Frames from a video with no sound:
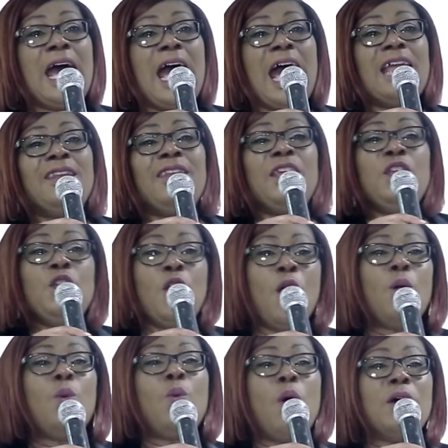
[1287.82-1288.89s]
And the
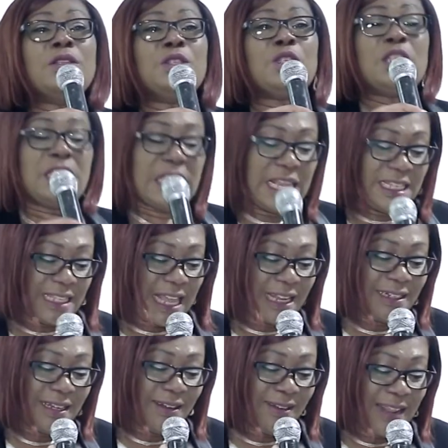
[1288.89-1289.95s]
young ones, it says
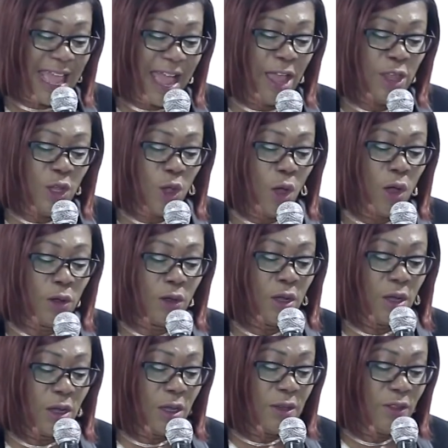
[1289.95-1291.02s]
that they are young,
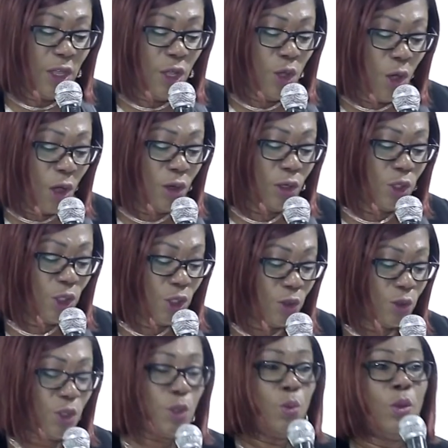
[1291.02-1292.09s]
the young
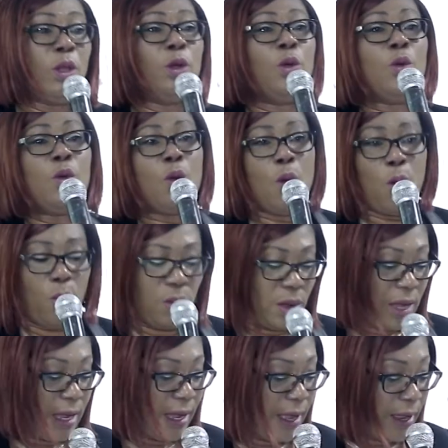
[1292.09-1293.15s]
shoots will grow.
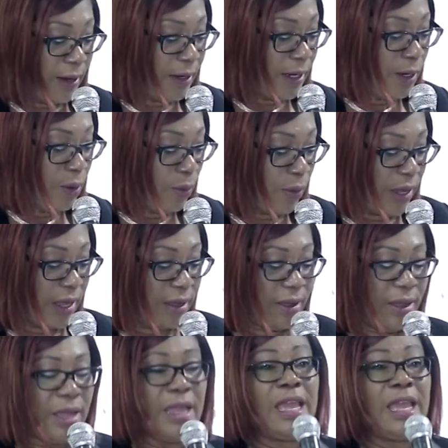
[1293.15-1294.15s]
Hallelujah.